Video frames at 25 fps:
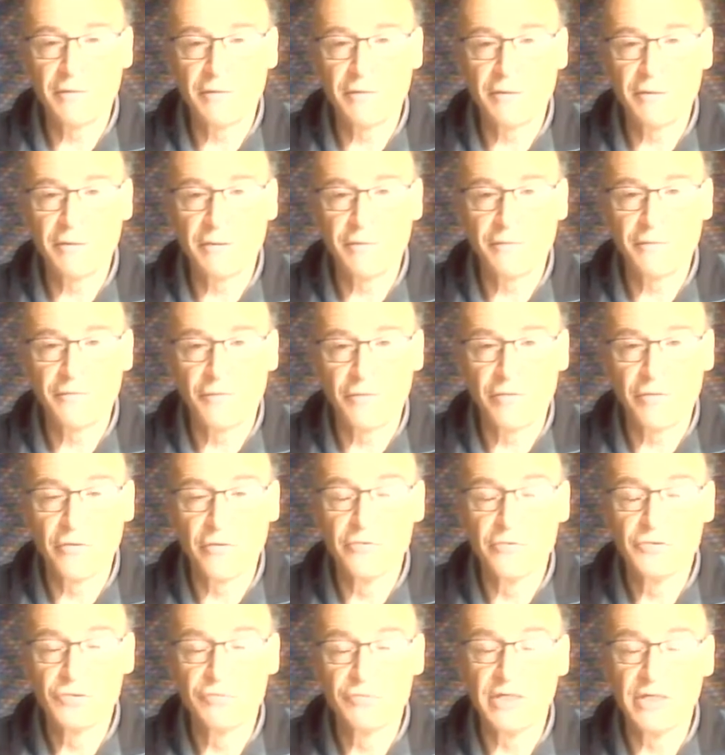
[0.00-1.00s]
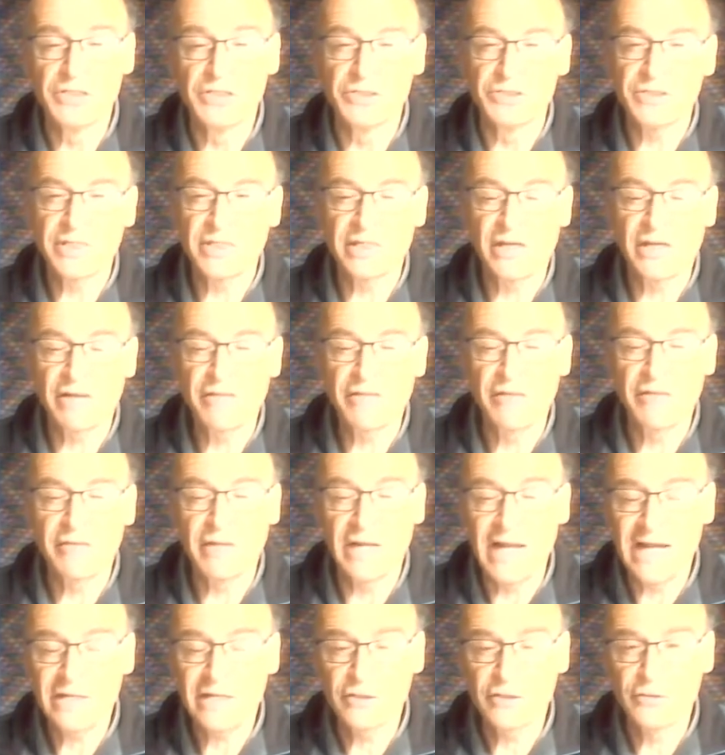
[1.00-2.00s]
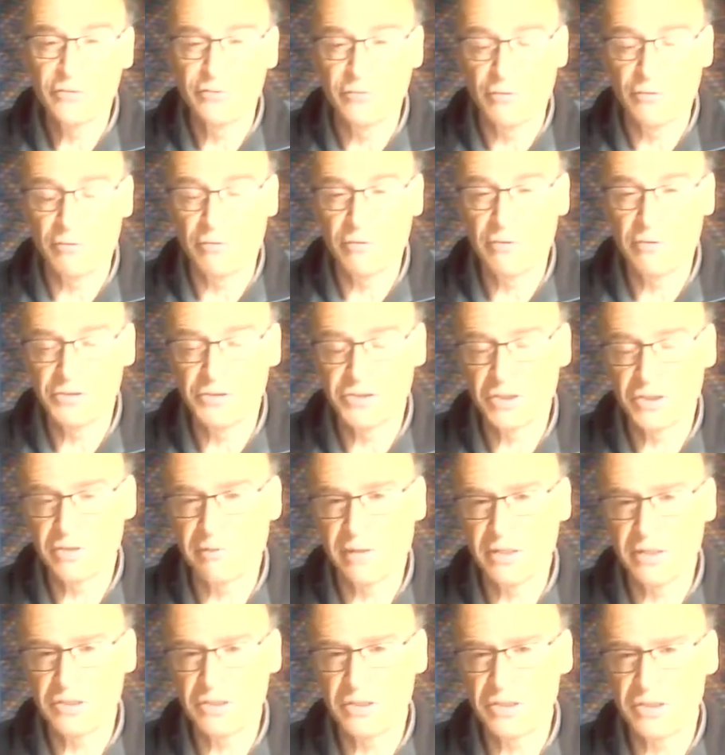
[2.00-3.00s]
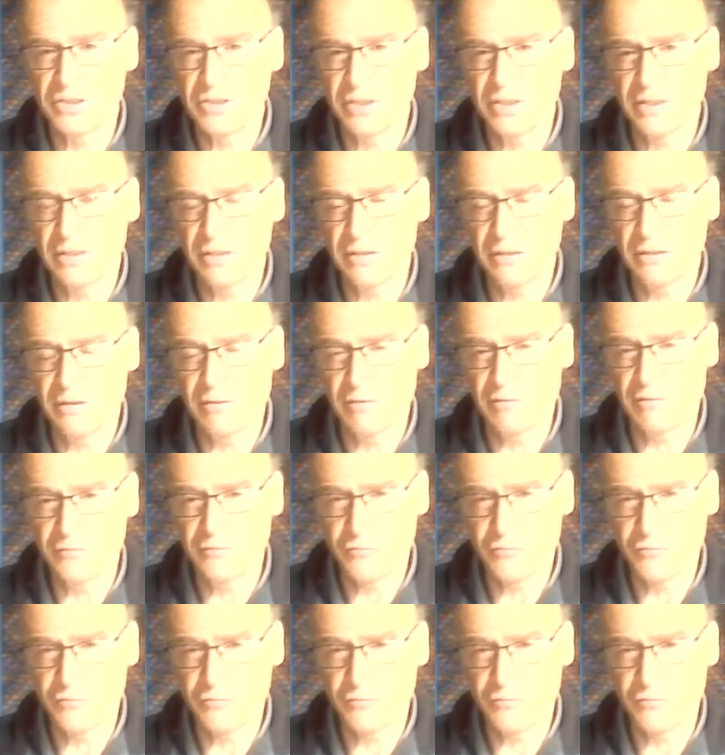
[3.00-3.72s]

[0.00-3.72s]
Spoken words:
For those reasons, and I think the electoral consideration is of